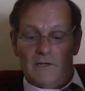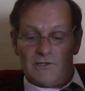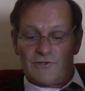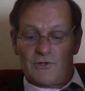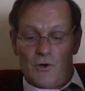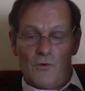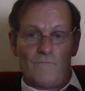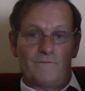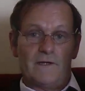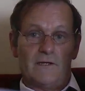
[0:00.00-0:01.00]
Minister
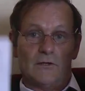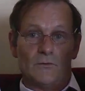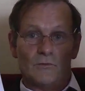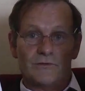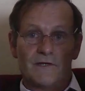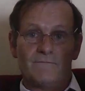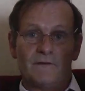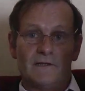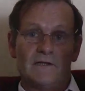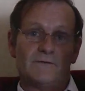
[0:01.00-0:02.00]
Coveney was
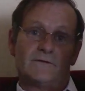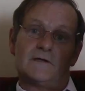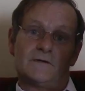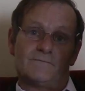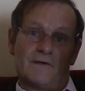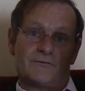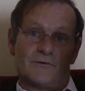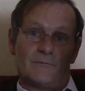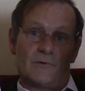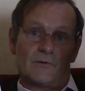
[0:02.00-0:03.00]
given this
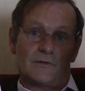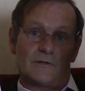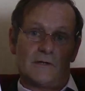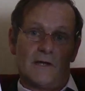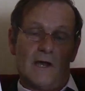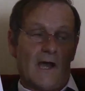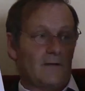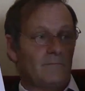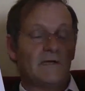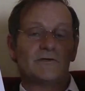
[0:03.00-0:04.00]
vet's report,
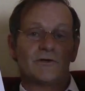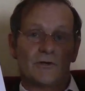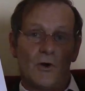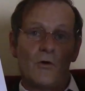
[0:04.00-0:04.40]
and Minister